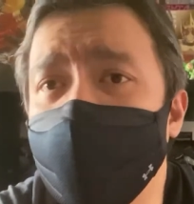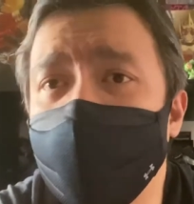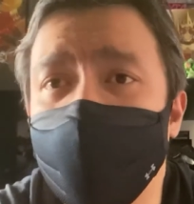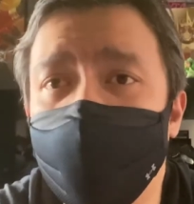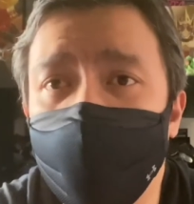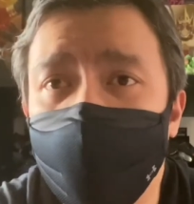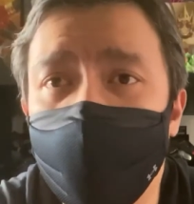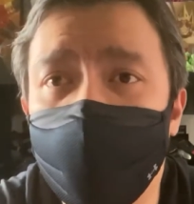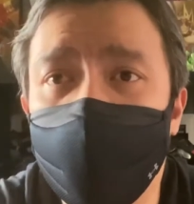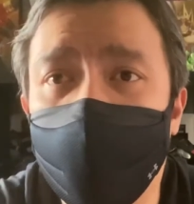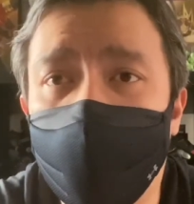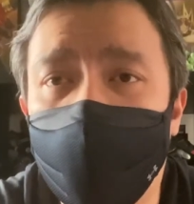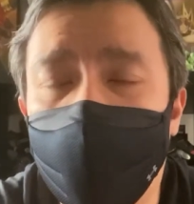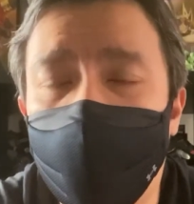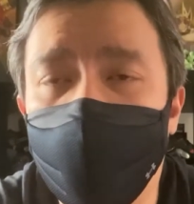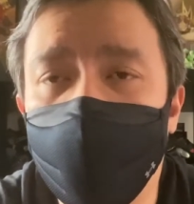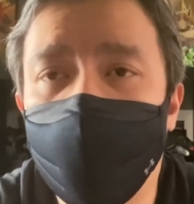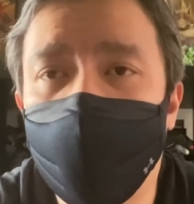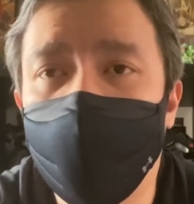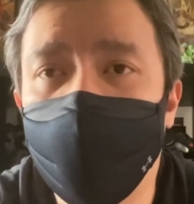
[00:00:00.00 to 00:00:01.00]
can protect
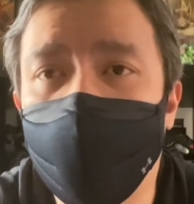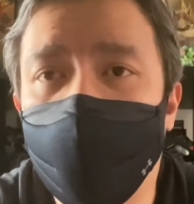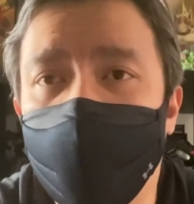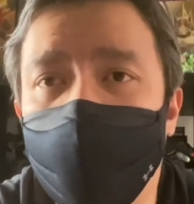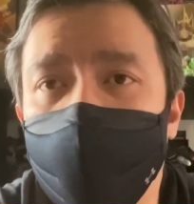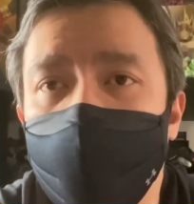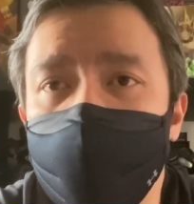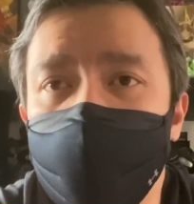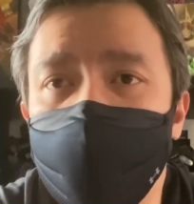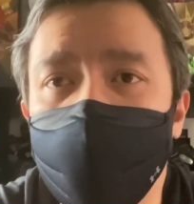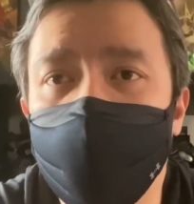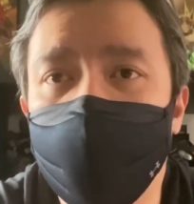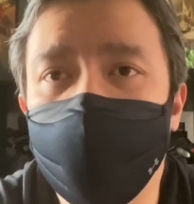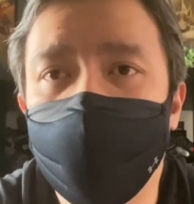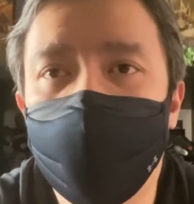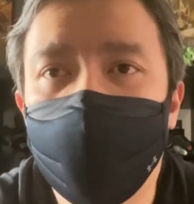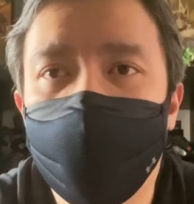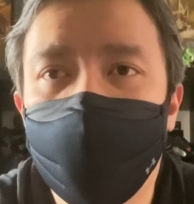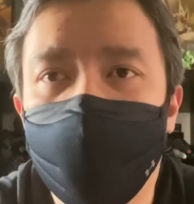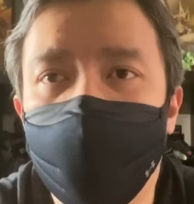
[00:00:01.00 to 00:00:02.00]
you from all kinds of
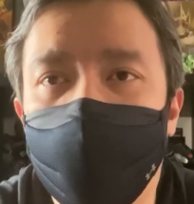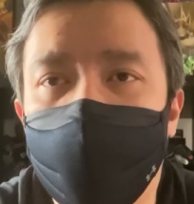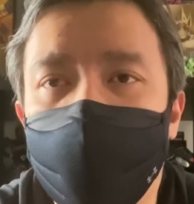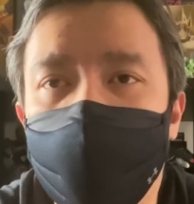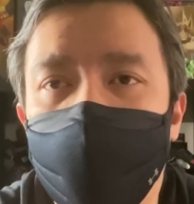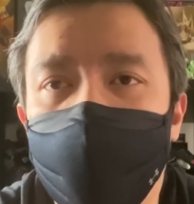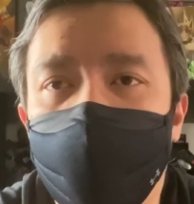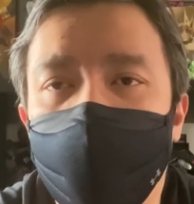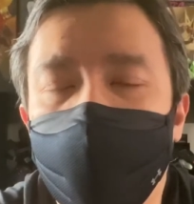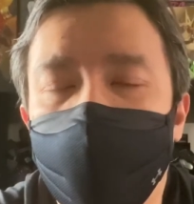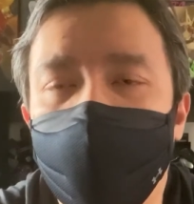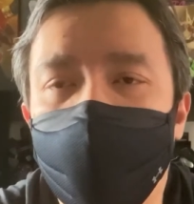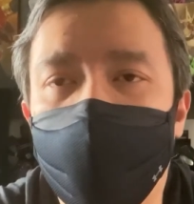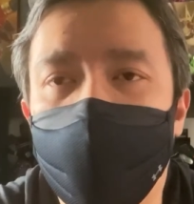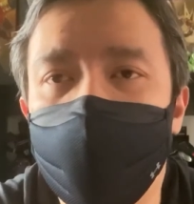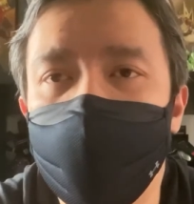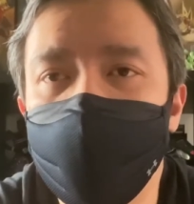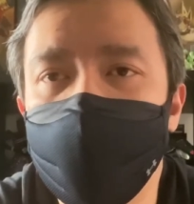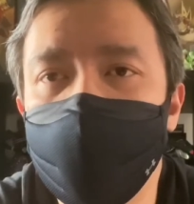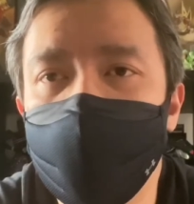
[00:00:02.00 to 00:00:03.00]
bacteria and
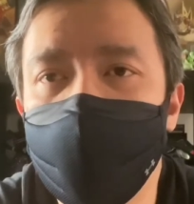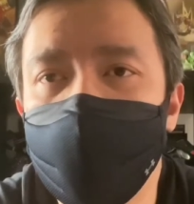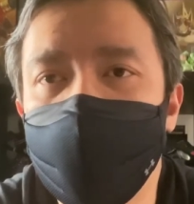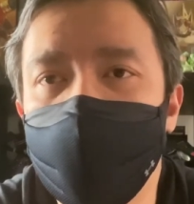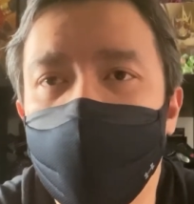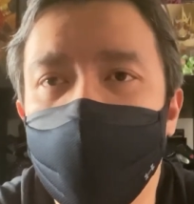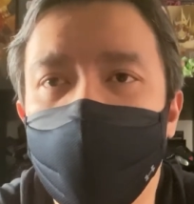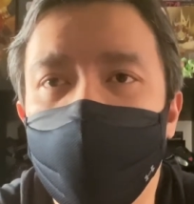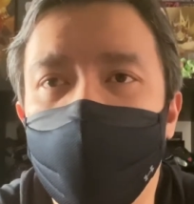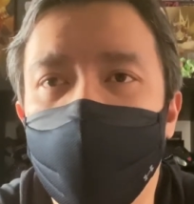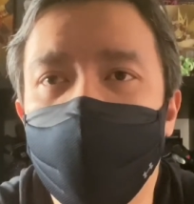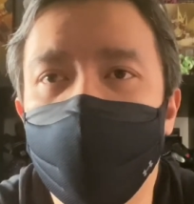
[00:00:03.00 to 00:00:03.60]
viruses, aka